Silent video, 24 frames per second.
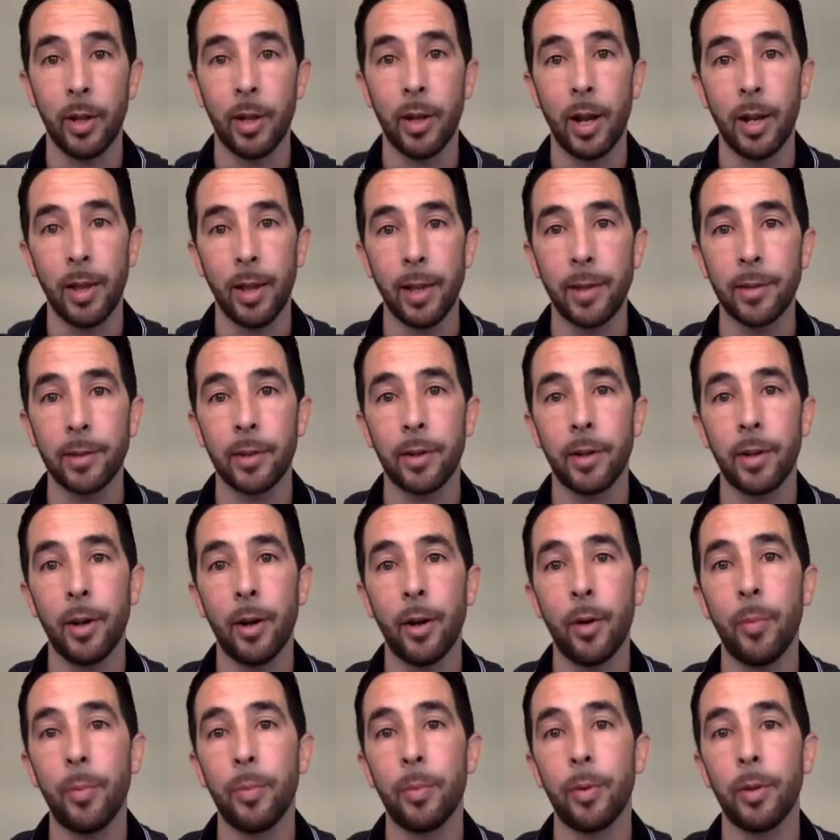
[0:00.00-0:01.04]
And that's going to
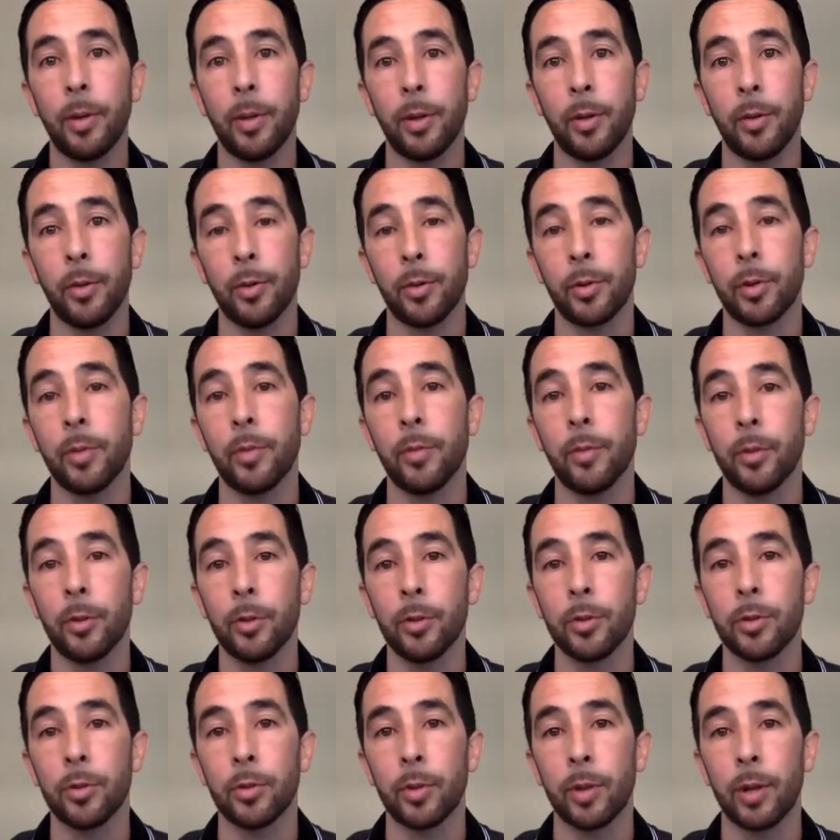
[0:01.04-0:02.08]
help, your
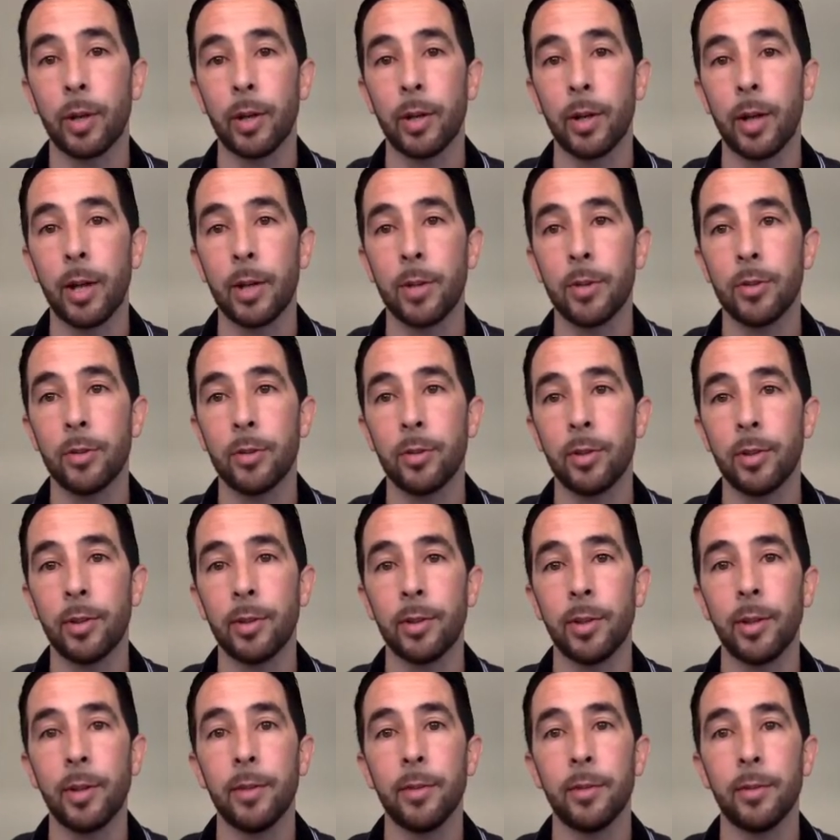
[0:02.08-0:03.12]
conversion rate, not just in the
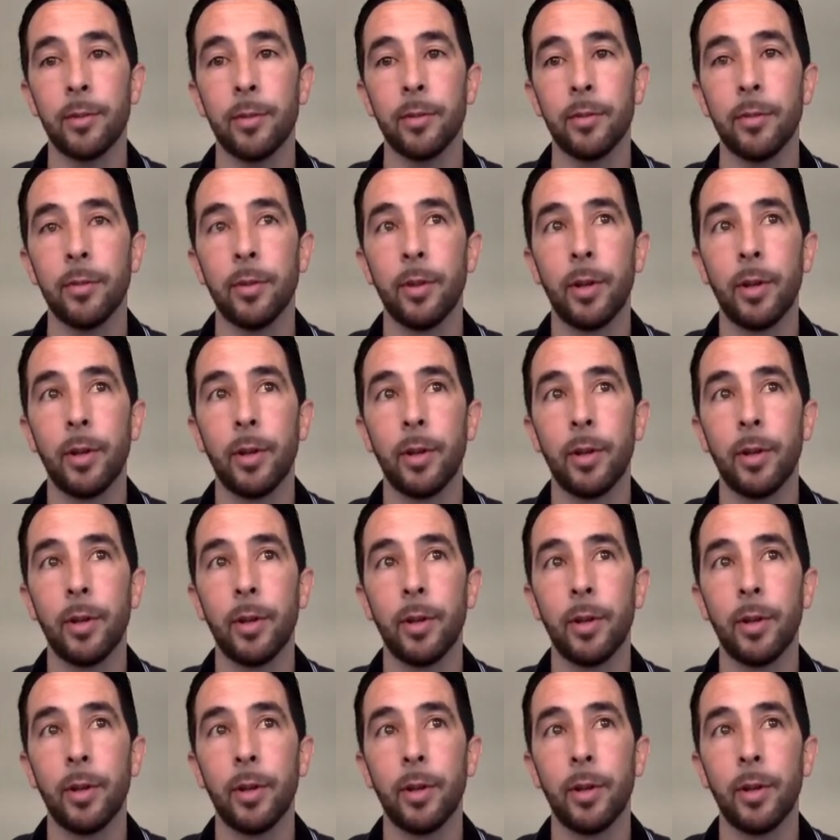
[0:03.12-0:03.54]
sense of,